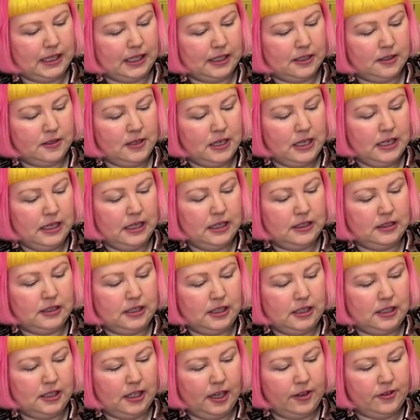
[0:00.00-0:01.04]
And
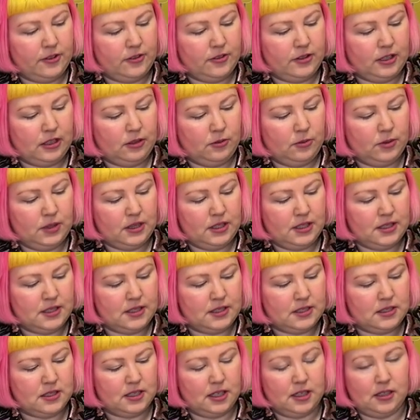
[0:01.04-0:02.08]
the other thing with
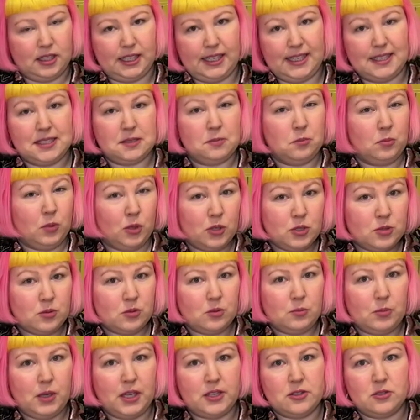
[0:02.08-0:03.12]
this, and I guess most
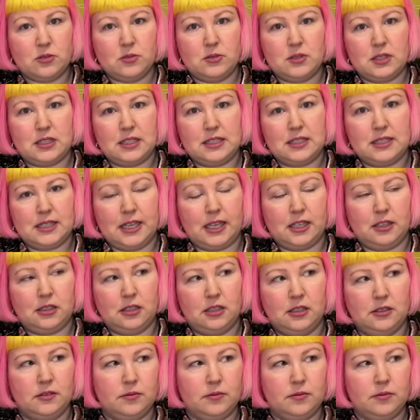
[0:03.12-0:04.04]
wooden puzzles, is that